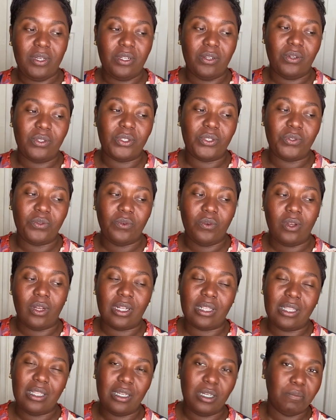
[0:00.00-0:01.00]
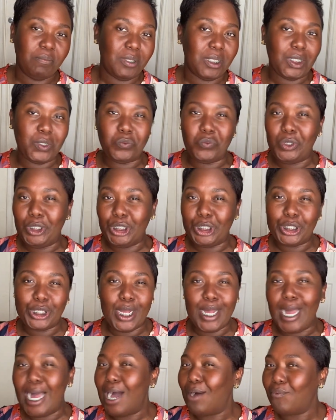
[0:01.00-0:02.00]
those two clips, we should
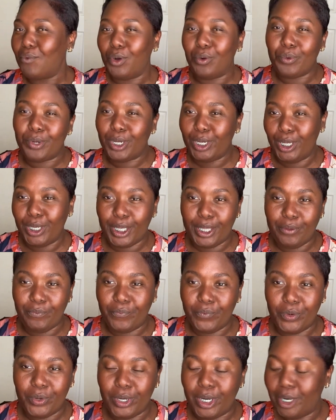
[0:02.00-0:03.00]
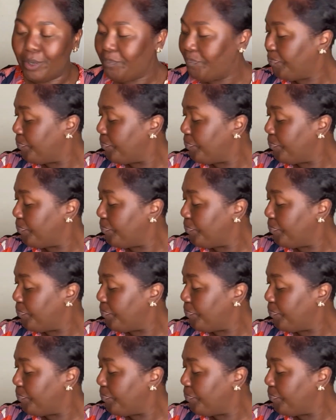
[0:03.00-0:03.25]
have what we're looking for.